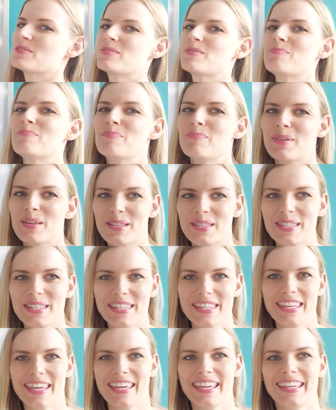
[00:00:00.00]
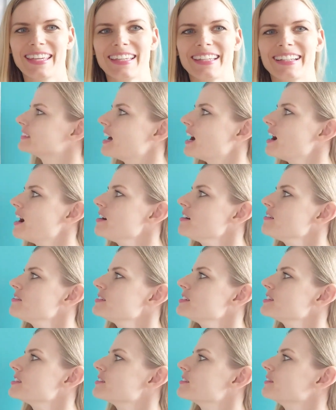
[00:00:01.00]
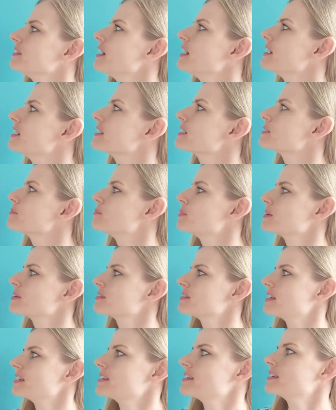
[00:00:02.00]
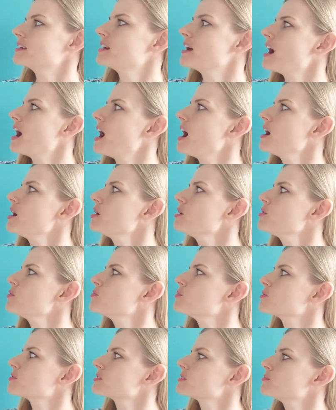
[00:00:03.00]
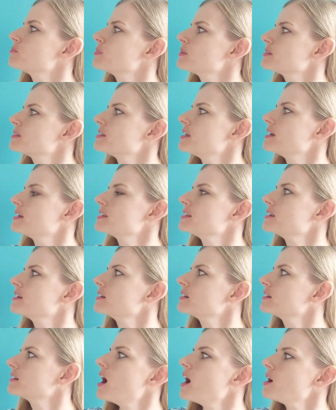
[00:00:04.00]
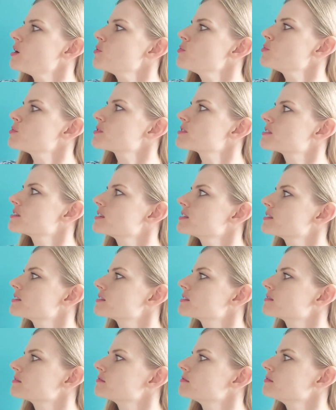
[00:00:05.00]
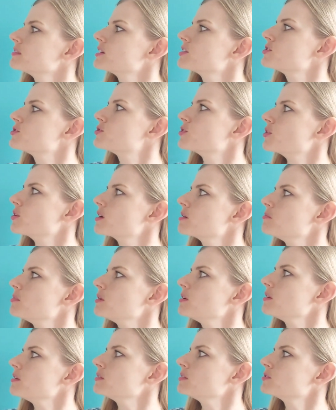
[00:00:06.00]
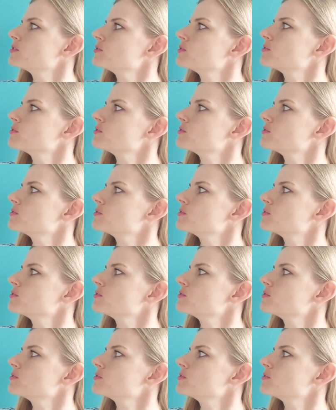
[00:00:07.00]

v Plzni? How did you like Plzeň? How was Plzeň? How was it enjoyable